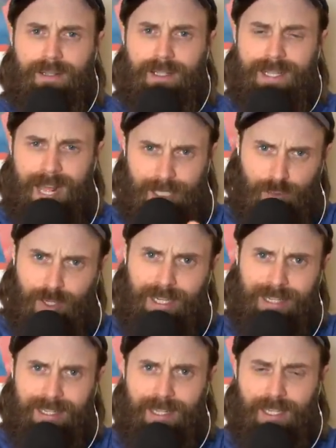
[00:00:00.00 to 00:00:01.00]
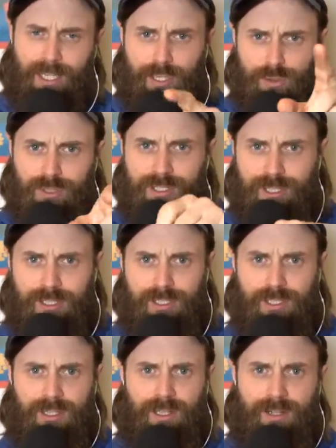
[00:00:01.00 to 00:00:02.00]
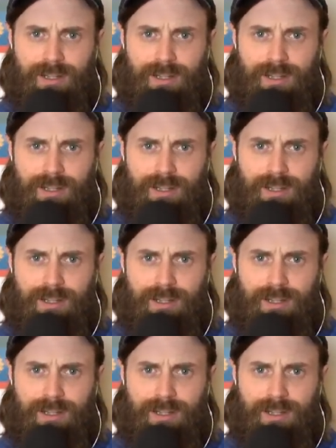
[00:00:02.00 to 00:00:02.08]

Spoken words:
And that's what he did. He used his